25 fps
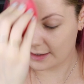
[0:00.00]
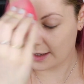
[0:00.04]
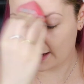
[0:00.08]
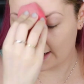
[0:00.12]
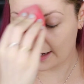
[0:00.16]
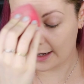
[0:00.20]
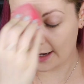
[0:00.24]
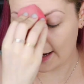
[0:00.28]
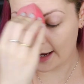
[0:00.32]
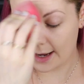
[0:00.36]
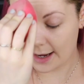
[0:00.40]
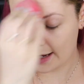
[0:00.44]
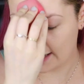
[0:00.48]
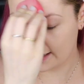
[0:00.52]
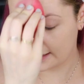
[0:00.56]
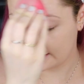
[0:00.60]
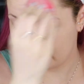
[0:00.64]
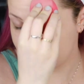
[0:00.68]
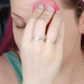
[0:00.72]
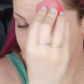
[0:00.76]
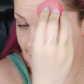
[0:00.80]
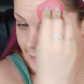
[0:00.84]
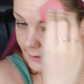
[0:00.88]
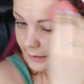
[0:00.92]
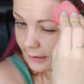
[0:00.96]
that I
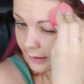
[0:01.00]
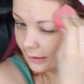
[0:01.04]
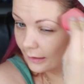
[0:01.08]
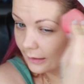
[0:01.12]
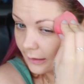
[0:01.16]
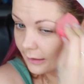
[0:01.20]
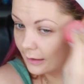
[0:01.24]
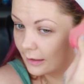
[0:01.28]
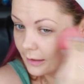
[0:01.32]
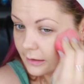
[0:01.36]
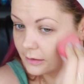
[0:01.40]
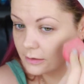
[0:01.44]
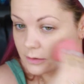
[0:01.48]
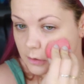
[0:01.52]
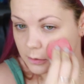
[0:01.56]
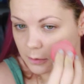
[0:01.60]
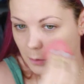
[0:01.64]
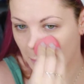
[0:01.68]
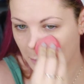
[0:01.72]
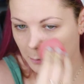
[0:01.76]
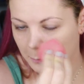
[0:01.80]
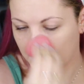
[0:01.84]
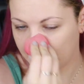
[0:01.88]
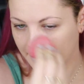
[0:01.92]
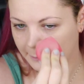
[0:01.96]
had, that it's
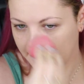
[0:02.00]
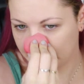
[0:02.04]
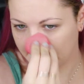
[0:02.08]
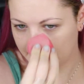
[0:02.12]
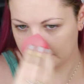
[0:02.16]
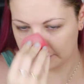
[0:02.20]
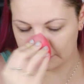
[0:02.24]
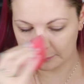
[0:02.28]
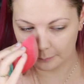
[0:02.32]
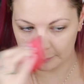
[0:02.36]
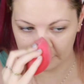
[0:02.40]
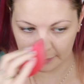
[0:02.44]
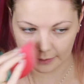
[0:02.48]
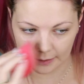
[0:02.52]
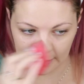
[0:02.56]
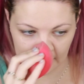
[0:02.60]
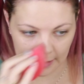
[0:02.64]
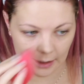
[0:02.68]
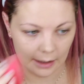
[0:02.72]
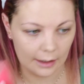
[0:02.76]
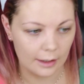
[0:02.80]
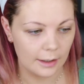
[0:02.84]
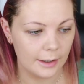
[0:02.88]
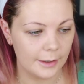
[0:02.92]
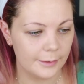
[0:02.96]
not really going to
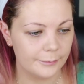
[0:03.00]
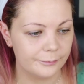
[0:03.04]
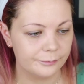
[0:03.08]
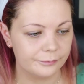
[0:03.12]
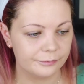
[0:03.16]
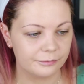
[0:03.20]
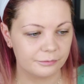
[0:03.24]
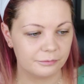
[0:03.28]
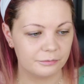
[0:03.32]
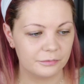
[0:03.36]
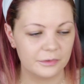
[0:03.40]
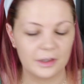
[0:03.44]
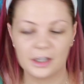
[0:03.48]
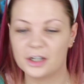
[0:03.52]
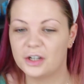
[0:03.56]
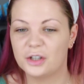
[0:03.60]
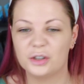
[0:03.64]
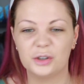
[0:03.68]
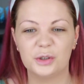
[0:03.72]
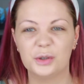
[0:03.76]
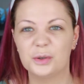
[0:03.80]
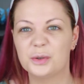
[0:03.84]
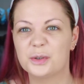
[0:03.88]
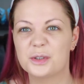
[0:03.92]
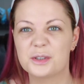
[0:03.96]
be that
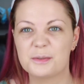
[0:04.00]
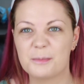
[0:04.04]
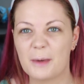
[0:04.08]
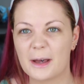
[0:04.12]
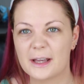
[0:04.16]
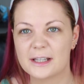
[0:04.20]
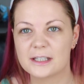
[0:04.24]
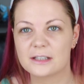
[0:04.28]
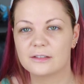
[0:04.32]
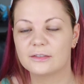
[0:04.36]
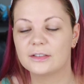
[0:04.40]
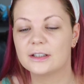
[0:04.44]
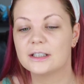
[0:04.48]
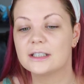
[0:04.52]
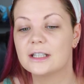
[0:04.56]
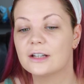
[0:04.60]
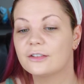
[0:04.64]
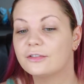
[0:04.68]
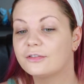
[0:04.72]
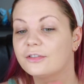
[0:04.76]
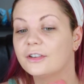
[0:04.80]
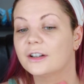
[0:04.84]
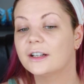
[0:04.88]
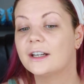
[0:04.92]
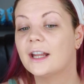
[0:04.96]
it looks massively
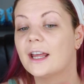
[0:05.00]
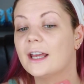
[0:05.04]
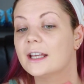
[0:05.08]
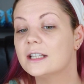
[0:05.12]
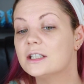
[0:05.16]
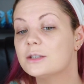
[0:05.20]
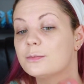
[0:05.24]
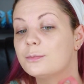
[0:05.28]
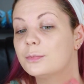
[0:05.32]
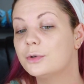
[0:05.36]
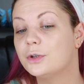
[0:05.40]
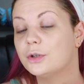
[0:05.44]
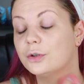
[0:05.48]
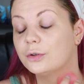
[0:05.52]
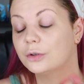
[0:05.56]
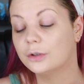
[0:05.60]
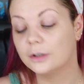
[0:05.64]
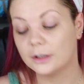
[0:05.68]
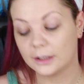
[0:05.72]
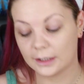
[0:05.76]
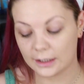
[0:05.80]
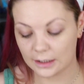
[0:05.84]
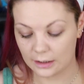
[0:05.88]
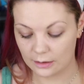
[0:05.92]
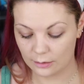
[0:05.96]
different. It's
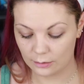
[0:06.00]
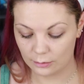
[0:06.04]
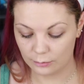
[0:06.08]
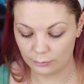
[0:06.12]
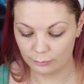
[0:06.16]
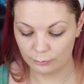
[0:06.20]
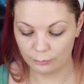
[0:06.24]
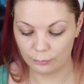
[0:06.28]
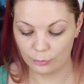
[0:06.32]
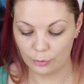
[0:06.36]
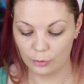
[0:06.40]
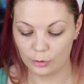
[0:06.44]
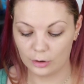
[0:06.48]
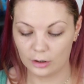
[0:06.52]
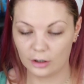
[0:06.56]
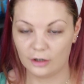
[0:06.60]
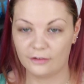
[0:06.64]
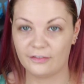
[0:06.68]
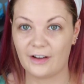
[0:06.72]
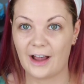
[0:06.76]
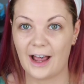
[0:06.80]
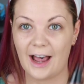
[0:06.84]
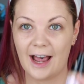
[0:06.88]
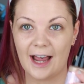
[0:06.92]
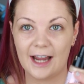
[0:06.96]
purely more
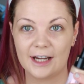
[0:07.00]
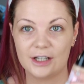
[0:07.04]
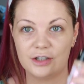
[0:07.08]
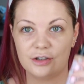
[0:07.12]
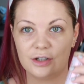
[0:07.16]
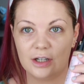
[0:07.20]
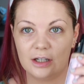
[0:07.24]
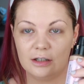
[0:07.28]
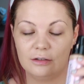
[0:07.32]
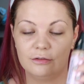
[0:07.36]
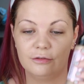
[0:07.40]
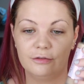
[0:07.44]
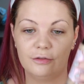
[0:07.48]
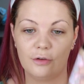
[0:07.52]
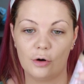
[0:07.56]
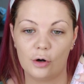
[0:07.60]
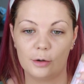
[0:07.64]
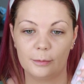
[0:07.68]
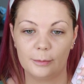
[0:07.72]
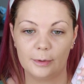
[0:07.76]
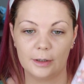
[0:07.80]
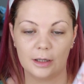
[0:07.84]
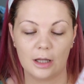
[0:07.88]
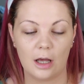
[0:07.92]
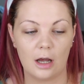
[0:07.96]
of a hydrating
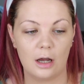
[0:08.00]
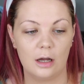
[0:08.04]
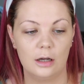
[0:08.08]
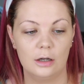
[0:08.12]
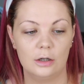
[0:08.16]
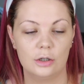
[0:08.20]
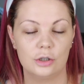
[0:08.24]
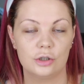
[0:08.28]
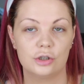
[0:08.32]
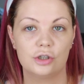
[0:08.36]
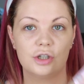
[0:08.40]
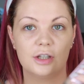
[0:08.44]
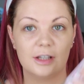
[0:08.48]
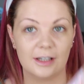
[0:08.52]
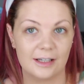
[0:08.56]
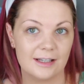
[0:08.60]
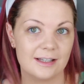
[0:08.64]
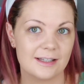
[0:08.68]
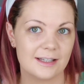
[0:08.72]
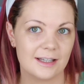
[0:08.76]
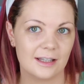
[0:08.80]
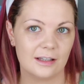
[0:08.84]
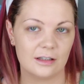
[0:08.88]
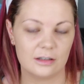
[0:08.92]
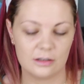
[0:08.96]
formula to the
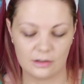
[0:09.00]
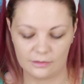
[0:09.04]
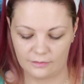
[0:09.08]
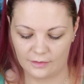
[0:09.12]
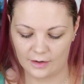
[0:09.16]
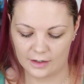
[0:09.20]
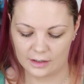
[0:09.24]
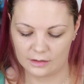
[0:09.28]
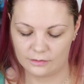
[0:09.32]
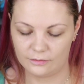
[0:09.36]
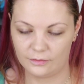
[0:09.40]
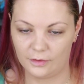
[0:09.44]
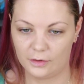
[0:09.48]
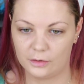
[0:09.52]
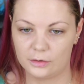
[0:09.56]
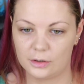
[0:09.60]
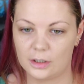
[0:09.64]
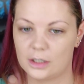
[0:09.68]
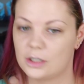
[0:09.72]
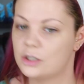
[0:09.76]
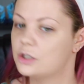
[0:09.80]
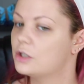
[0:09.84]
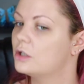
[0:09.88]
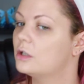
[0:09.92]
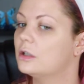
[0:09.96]
Conceal and Define
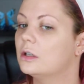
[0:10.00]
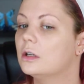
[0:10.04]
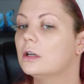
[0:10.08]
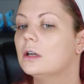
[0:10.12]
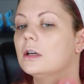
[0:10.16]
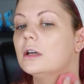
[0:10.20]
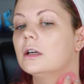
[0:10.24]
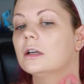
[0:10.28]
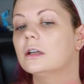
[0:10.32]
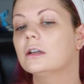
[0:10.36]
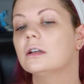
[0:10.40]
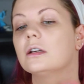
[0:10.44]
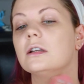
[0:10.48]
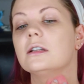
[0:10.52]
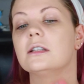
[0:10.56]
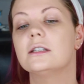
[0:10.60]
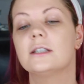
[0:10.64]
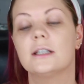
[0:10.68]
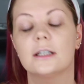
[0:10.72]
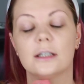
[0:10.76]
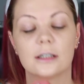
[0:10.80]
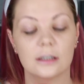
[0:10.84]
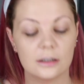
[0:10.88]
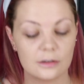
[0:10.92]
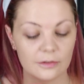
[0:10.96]
foundation.
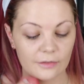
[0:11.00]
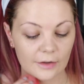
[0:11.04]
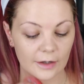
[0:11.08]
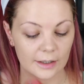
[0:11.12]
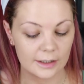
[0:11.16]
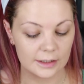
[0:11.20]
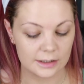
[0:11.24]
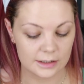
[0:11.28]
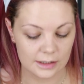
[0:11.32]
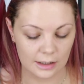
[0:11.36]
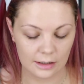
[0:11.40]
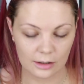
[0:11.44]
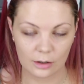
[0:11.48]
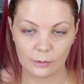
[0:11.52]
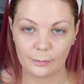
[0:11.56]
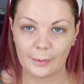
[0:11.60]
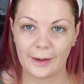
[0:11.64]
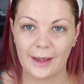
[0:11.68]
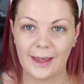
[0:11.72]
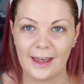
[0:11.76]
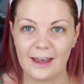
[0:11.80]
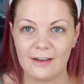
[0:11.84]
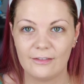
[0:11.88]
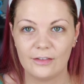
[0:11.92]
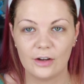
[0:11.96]
Conceal and Define's a little bit
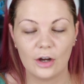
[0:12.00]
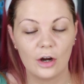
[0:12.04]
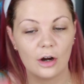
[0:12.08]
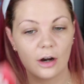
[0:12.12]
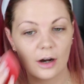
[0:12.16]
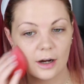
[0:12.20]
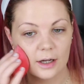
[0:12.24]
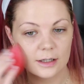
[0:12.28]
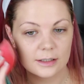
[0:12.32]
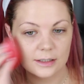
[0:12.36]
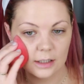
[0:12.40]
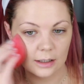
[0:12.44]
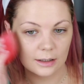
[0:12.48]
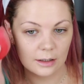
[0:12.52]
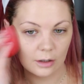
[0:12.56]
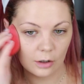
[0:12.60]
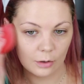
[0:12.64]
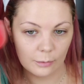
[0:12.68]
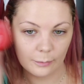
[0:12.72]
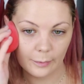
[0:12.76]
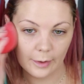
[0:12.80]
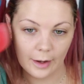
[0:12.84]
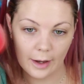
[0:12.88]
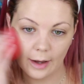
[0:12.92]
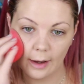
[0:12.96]
heavier, it's a
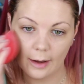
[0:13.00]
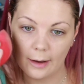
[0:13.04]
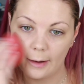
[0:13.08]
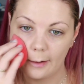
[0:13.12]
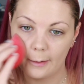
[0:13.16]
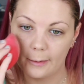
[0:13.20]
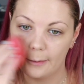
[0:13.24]
little bit